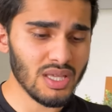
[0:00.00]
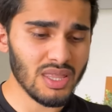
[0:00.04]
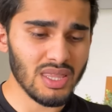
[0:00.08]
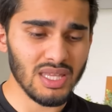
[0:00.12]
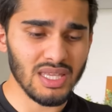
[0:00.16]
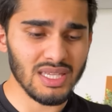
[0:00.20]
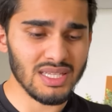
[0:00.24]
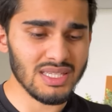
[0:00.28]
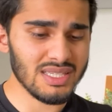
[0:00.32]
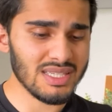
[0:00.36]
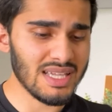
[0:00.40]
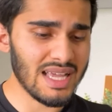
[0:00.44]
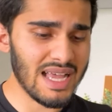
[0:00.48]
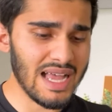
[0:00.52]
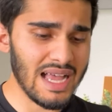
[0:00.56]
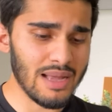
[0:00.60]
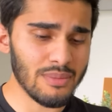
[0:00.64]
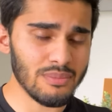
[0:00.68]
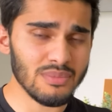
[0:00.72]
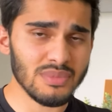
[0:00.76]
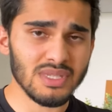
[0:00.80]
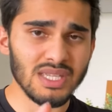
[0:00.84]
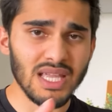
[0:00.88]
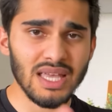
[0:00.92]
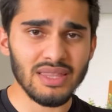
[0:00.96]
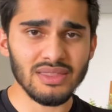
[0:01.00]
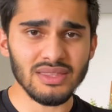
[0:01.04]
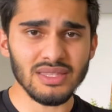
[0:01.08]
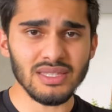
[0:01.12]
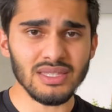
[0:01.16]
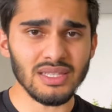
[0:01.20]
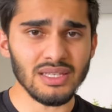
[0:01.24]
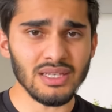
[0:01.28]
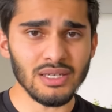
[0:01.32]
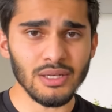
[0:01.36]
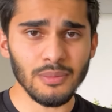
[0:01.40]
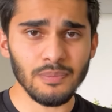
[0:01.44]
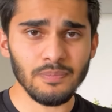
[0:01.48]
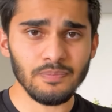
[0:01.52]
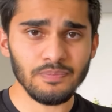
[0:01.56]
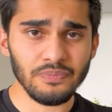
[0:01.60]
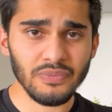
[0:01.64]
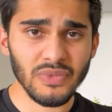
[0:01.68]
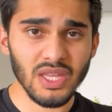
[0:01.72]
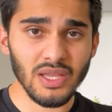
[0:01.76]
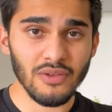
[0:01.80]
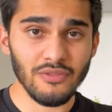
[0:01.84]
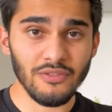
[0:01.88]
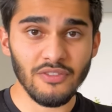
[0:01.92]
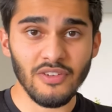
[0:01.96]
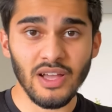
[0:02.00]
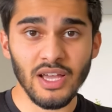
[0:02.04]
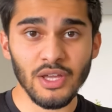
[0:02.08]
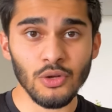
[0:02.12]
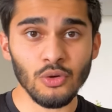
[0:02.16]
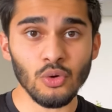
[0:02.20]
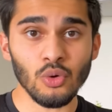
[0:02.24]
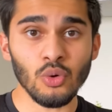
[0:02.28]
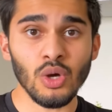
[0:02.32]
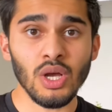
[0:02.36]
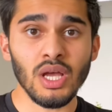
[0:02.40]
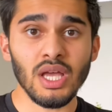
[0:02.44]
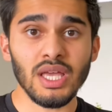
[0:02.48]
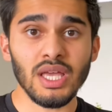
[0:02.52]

the exams, and the final